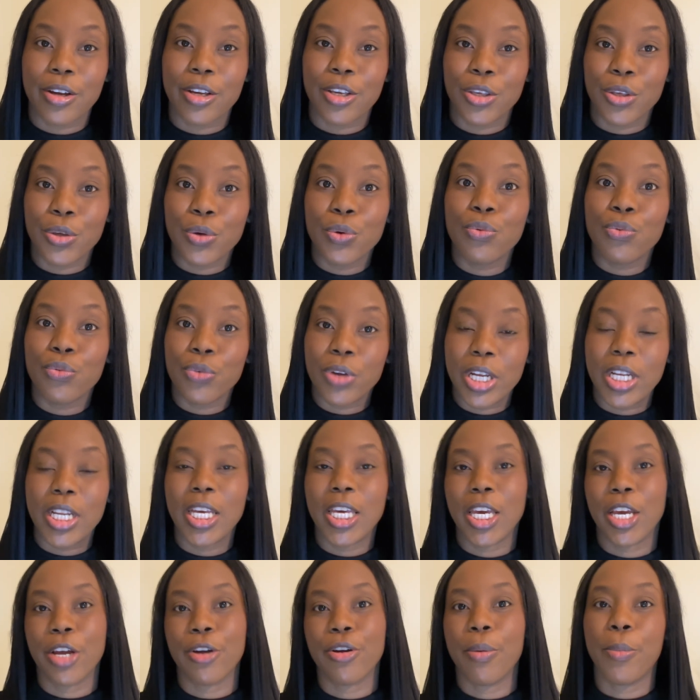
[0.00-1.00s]
You really
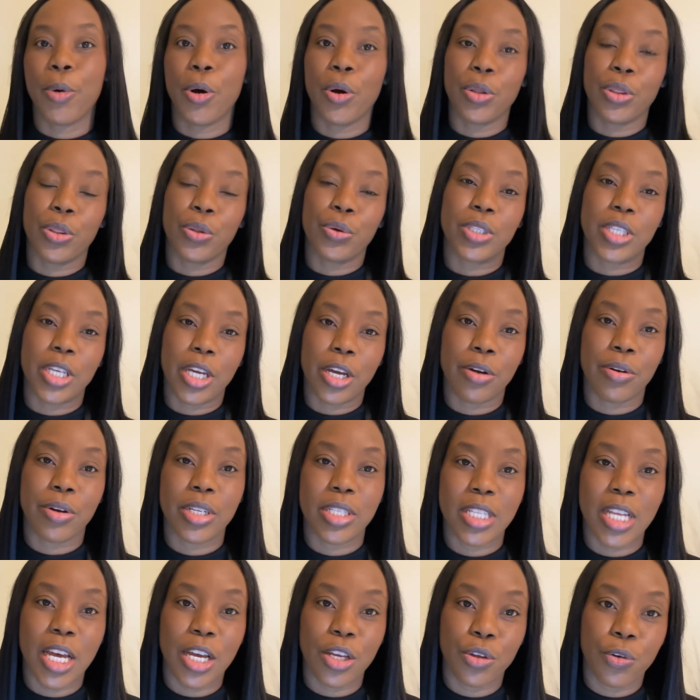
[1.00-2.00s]
care about those areas
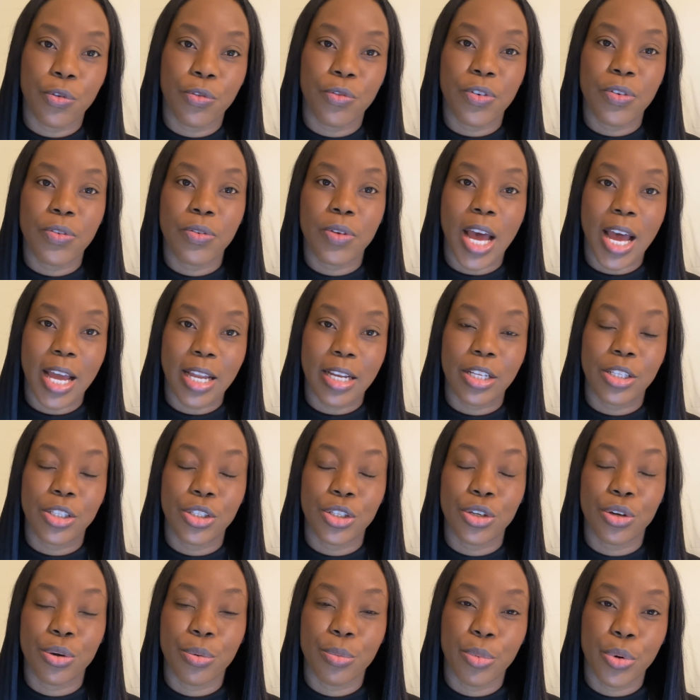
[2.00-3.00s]
that you've added to
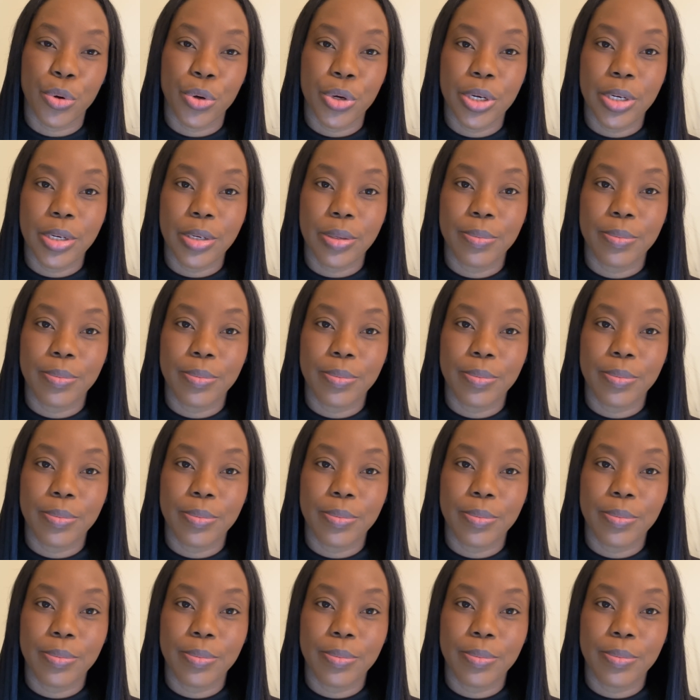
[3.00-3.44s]
your board.